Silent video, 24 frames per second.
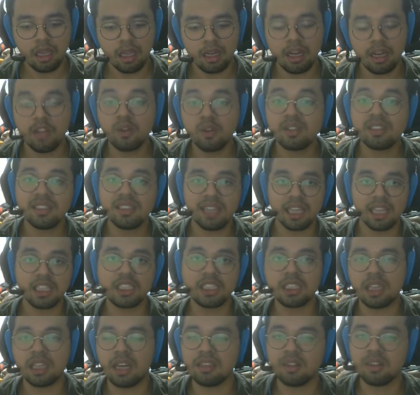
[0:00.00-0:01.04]
they use
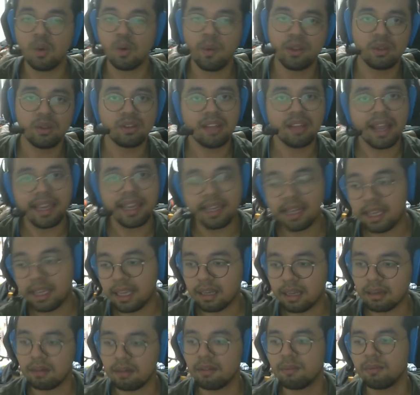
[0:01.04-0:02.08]
nature as a way to tie it in.